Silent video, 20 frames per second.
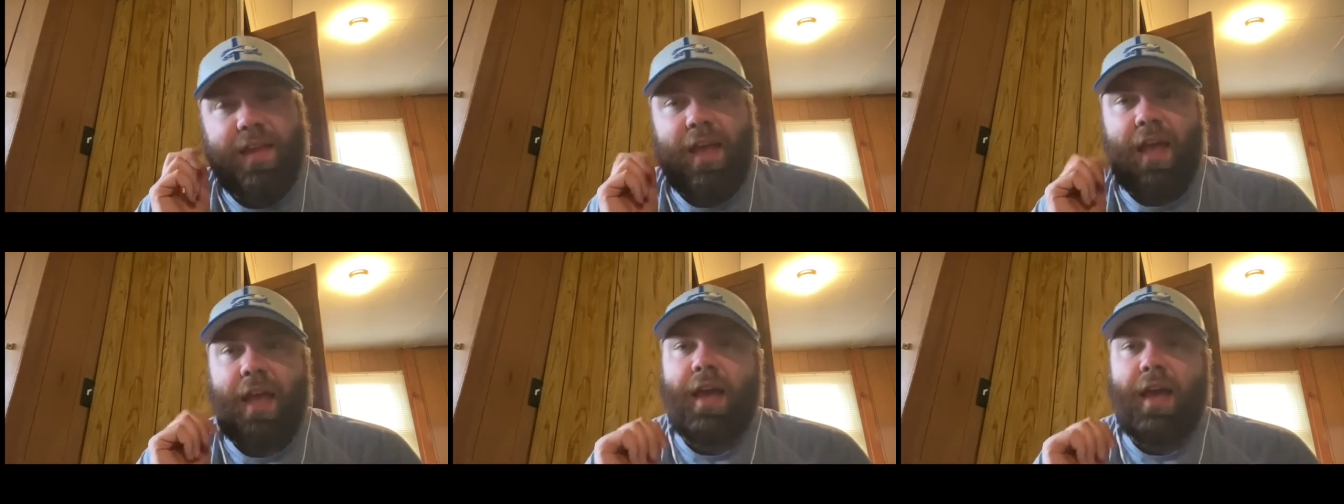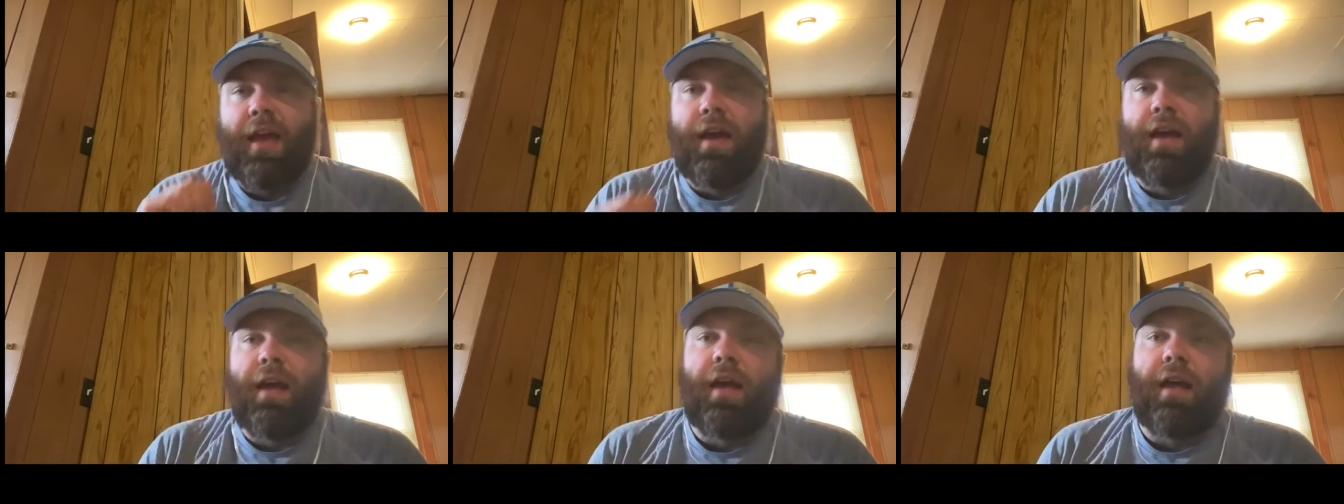
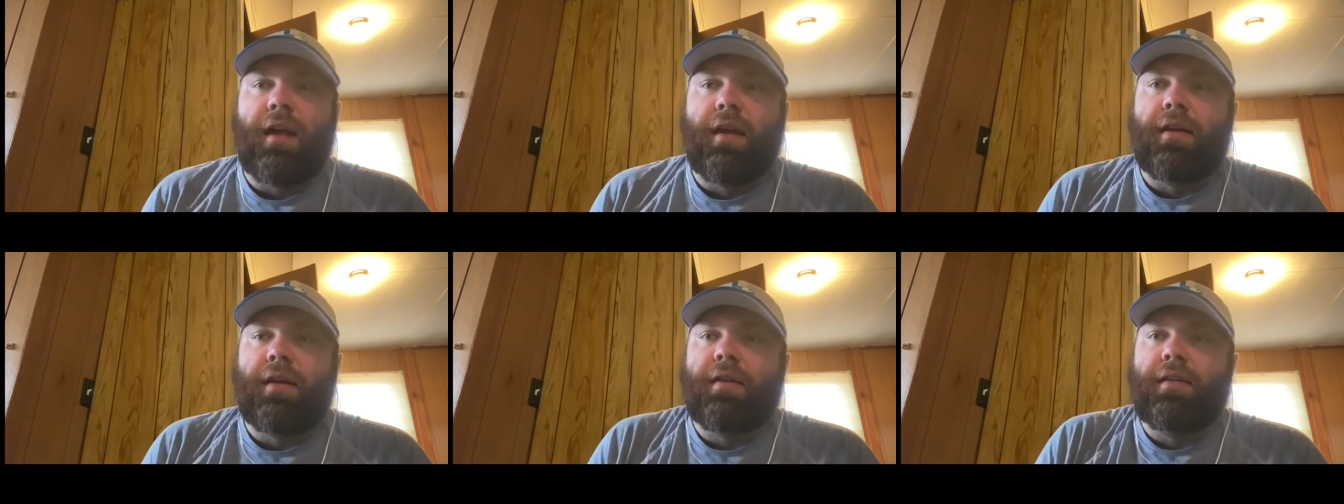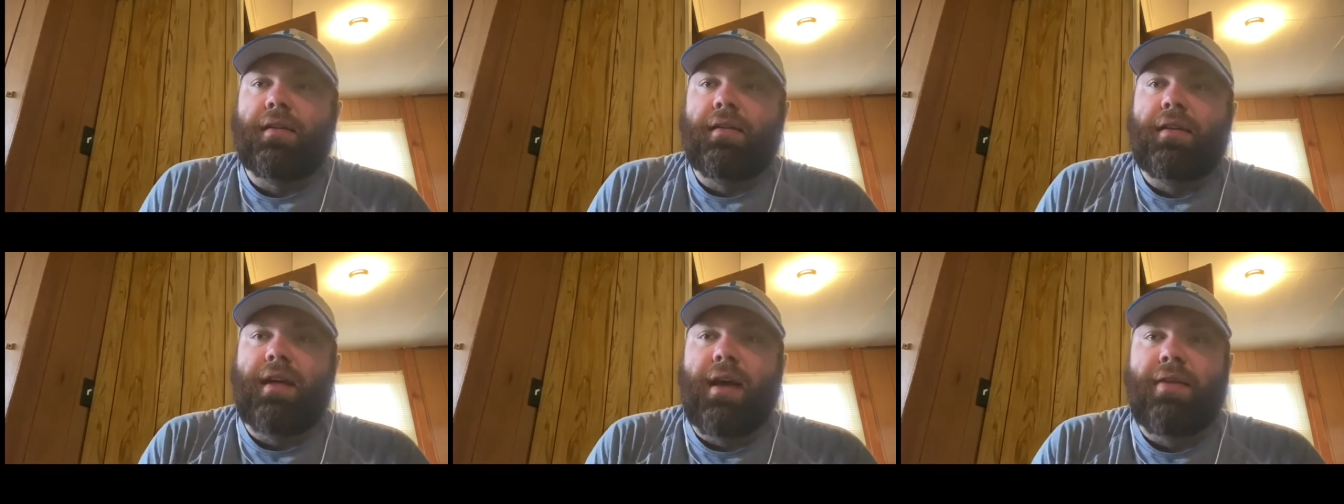and
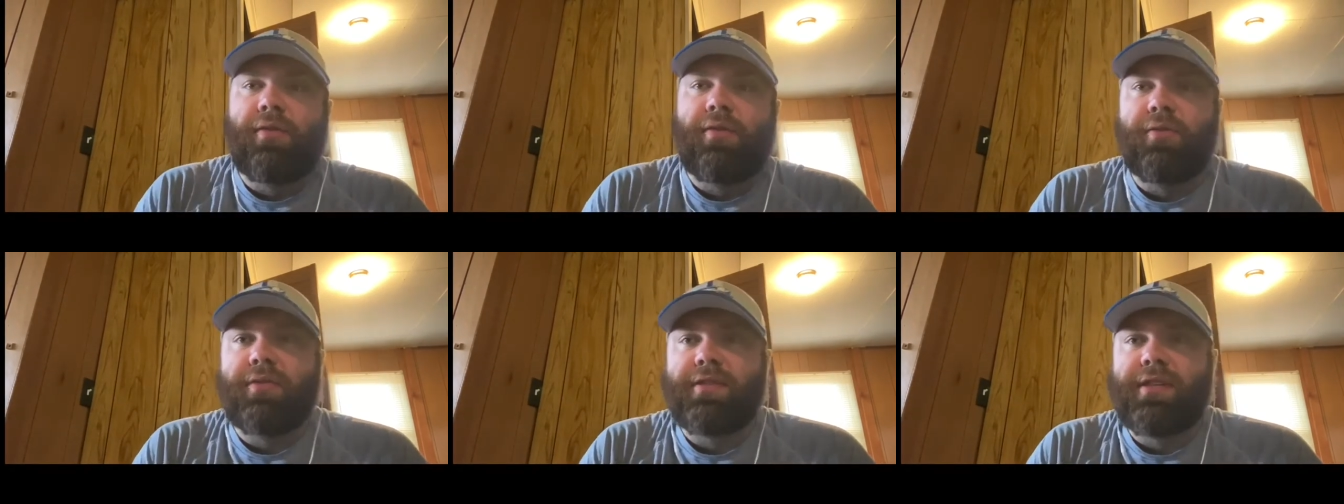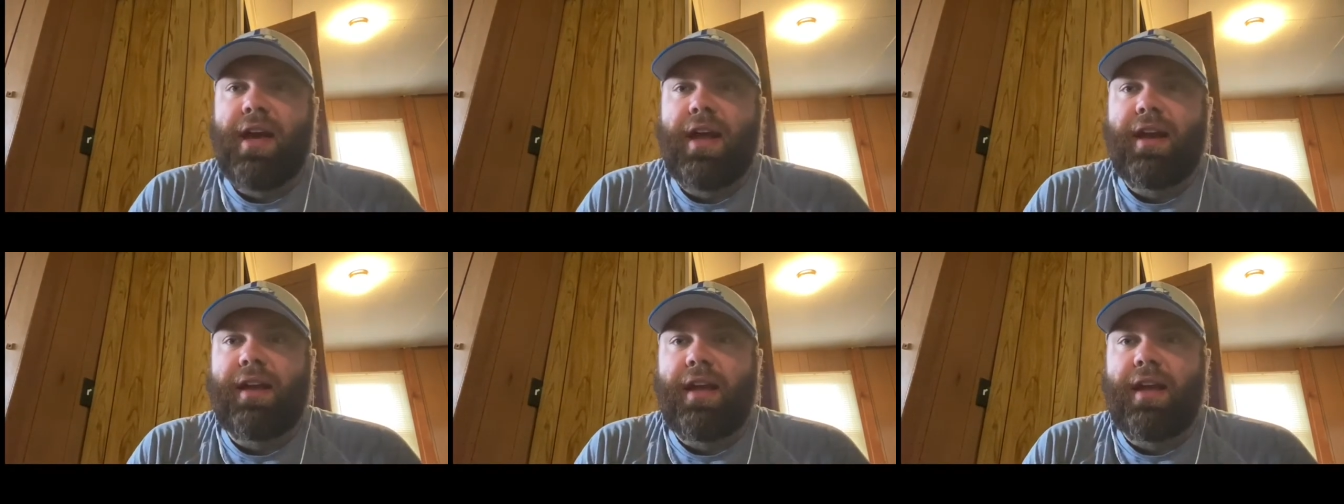everyone's
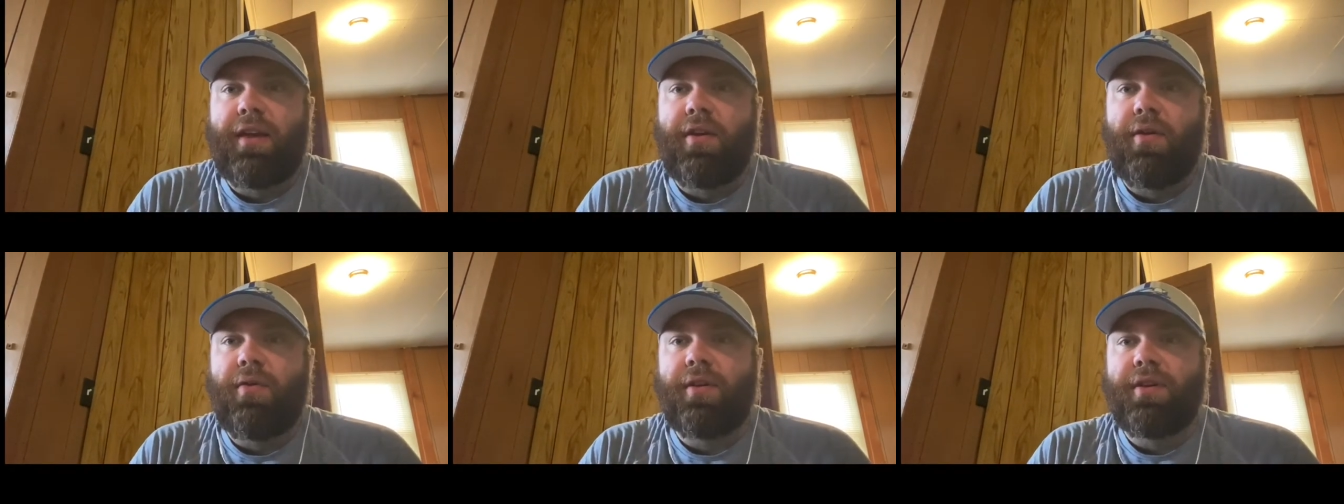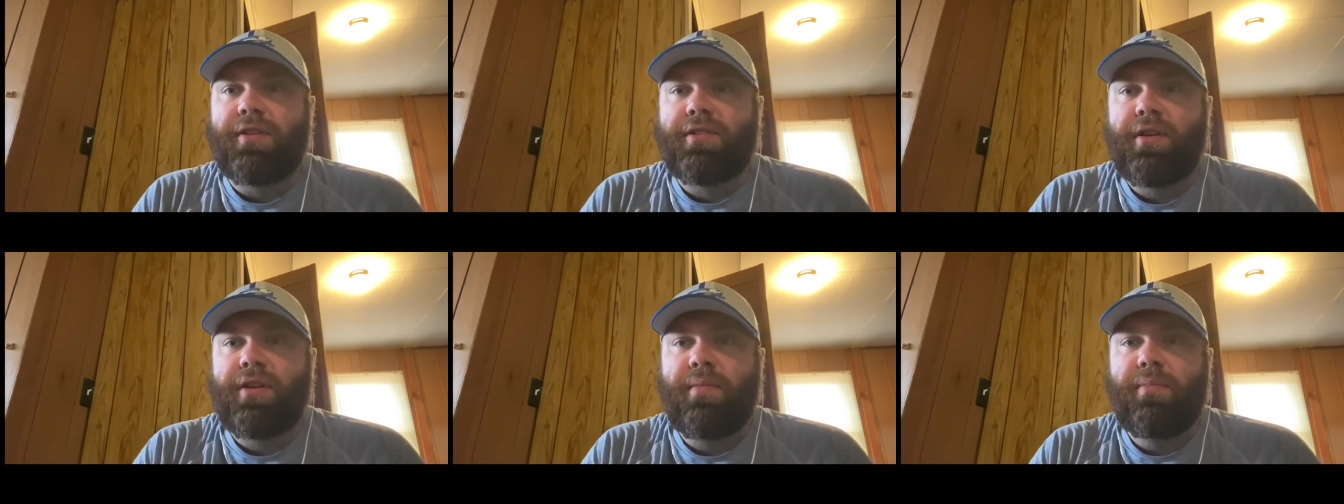got to get going
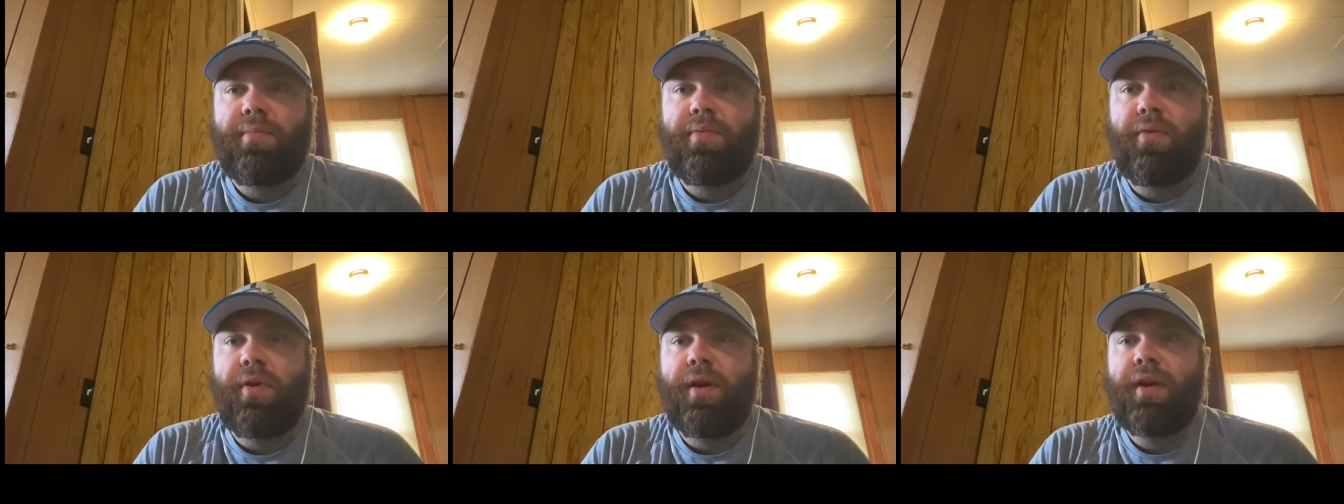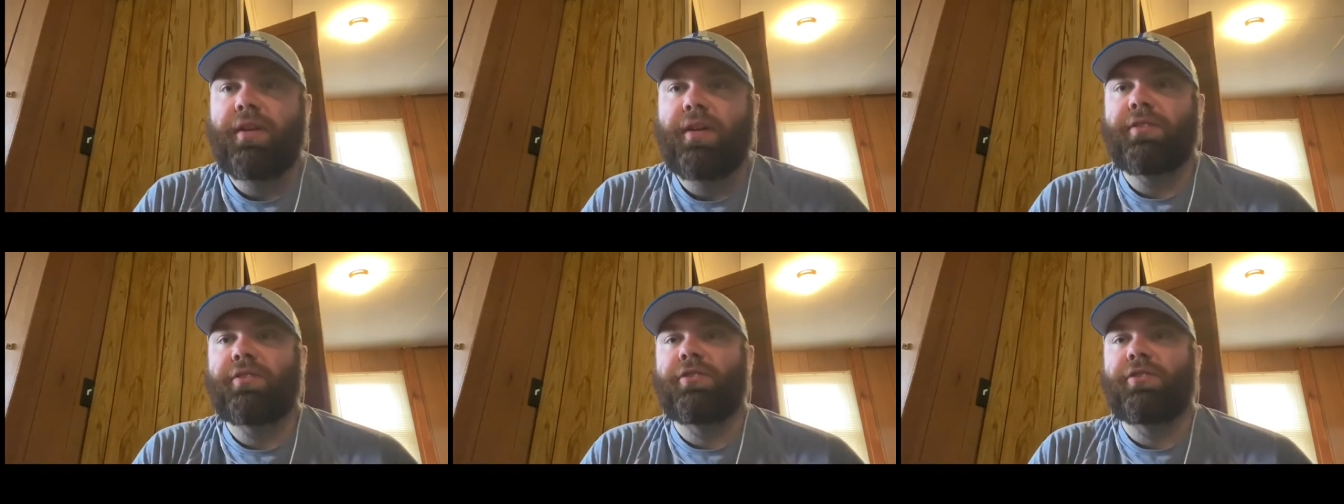at some point.